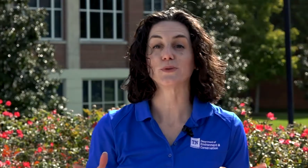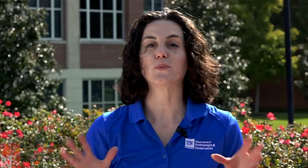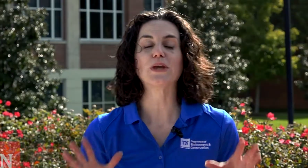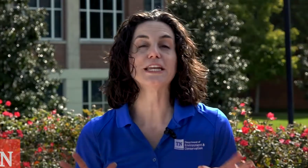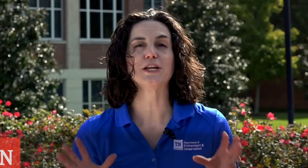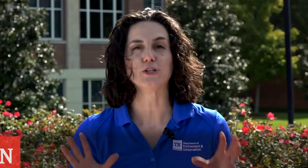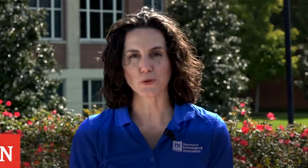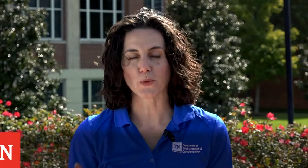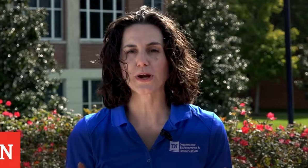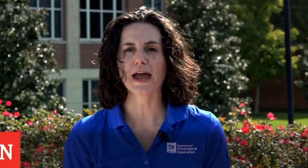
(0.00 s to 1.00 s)
we need
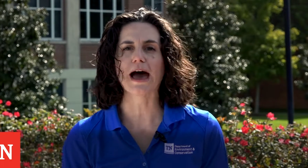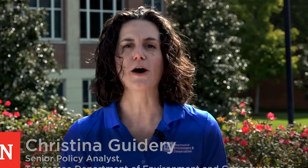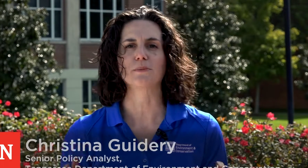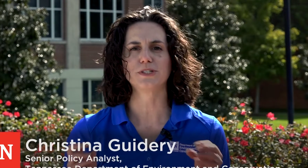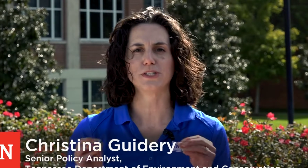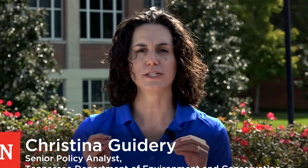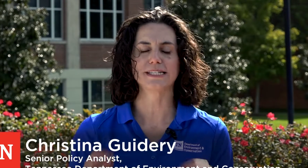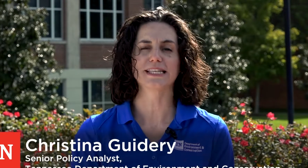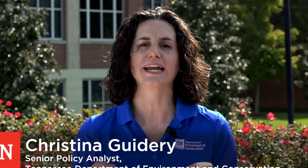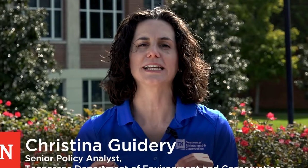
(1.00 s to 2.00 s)
your help to
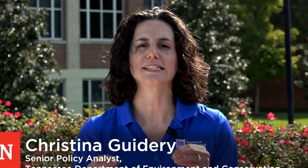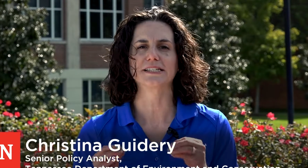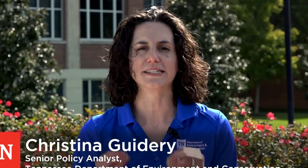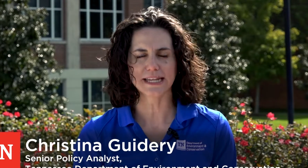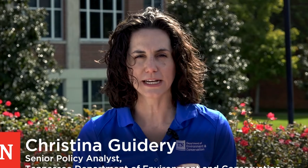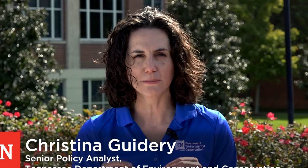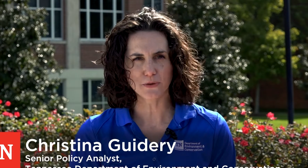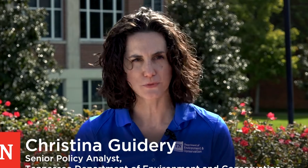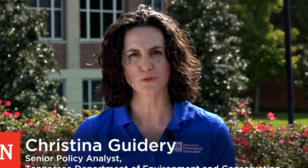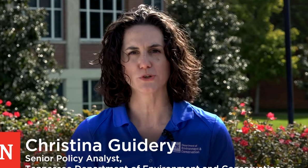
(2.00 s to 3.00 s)
design a sustainable
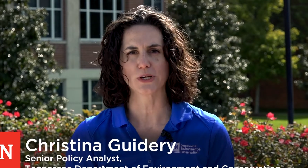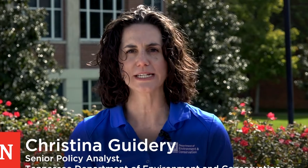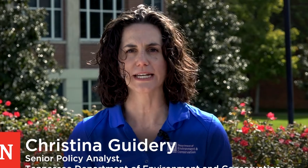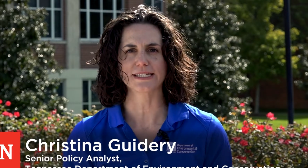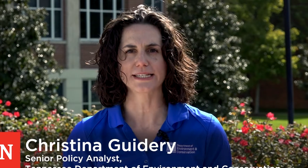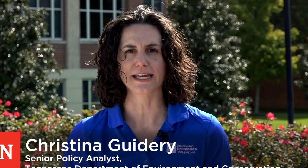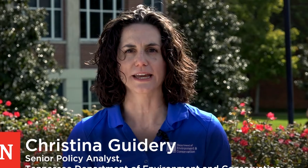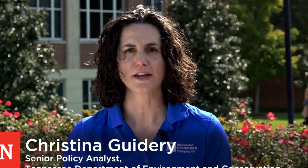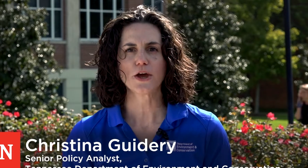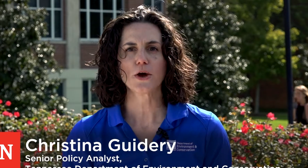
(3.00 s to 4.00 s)
future in Tennessee.
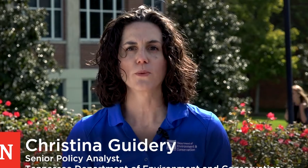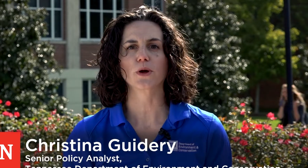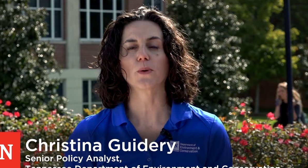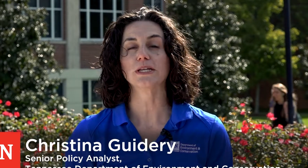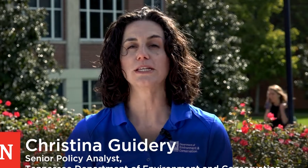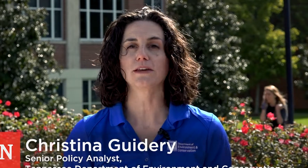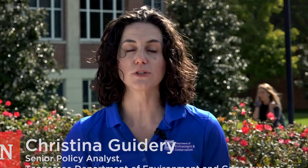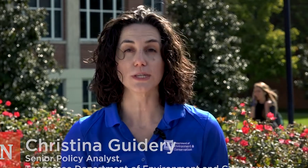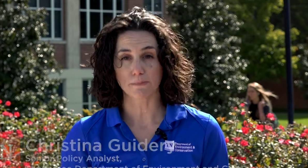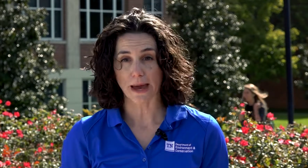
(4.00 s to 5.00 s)
We're going to give you
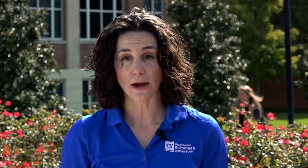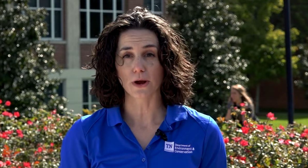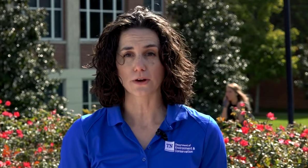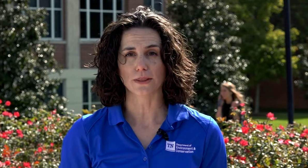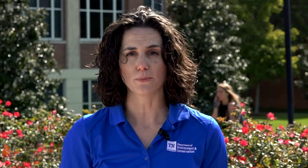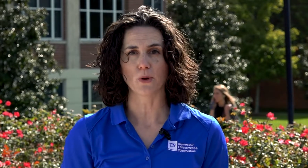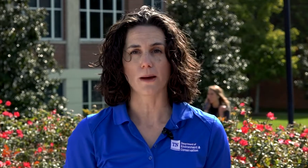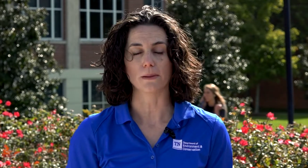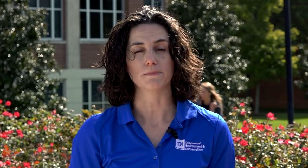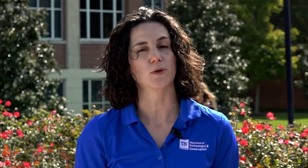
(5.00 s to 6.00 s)
some background on the
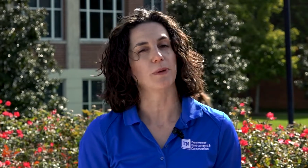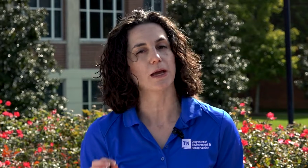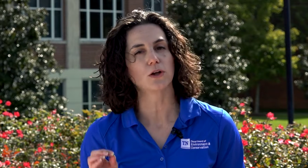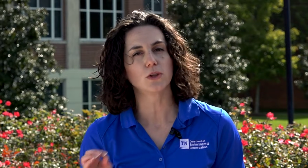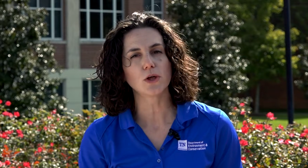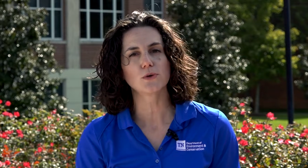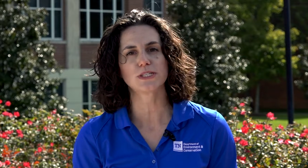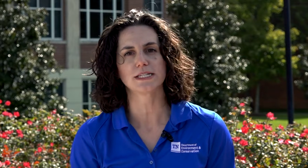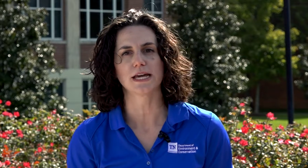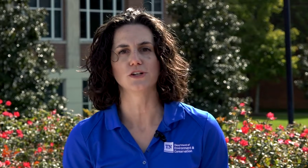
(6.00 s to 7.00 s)
problem, so pay close
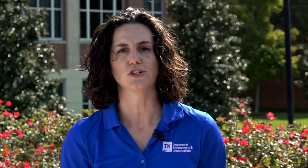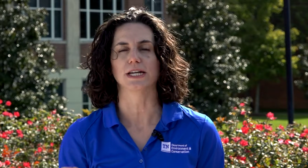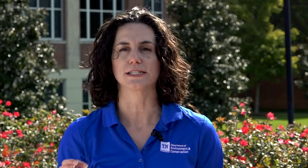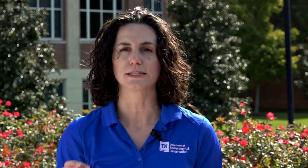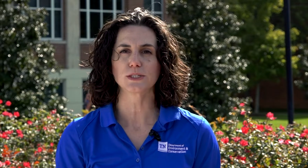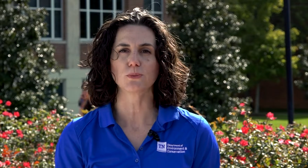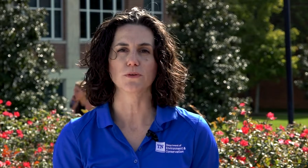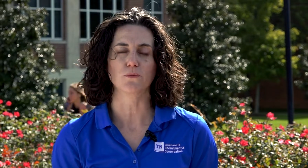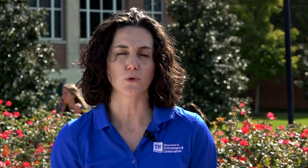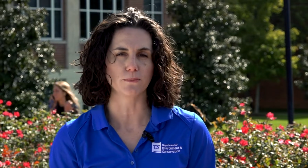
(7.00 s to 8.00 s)
attention as this will
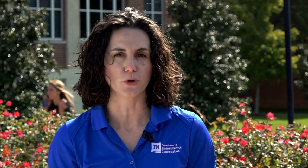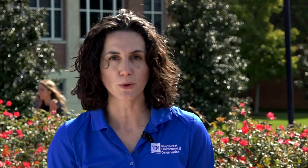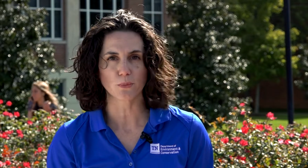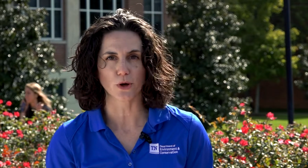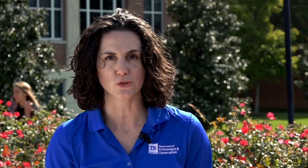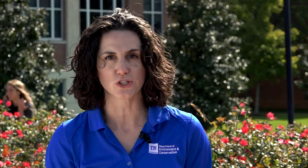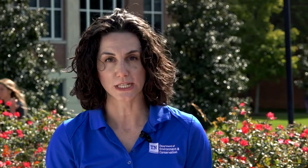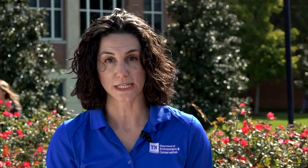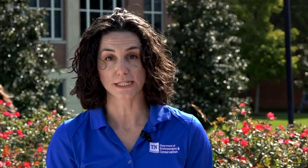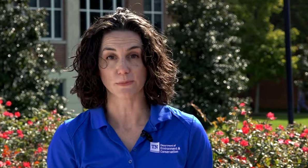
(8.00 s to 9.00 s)
inform your approach to
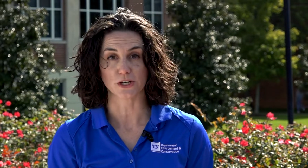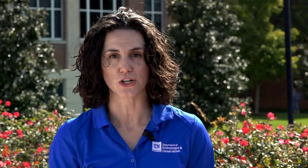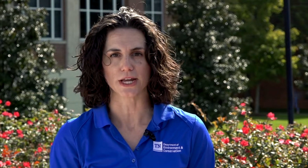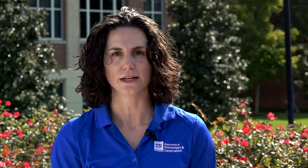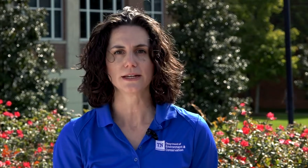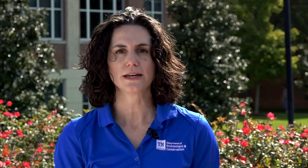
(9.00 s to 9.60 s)
this mission.